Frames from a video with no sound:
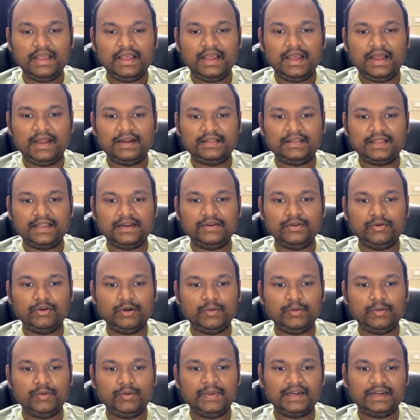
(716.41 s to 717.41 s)
and then you will
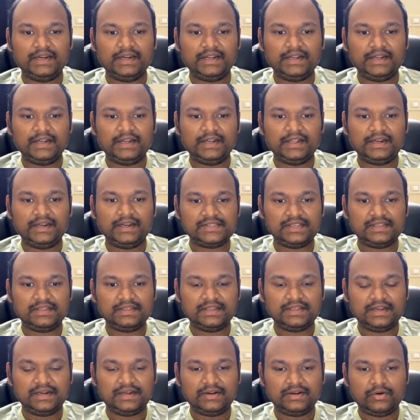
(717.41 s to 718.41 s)
be containerizing
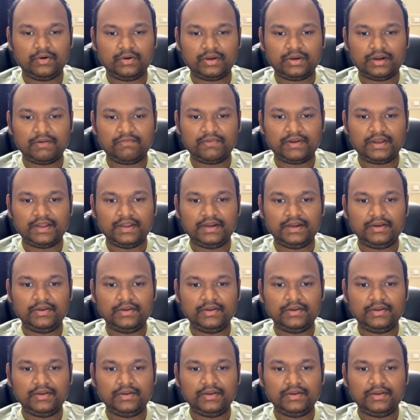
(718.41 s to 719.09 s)
that Docker file.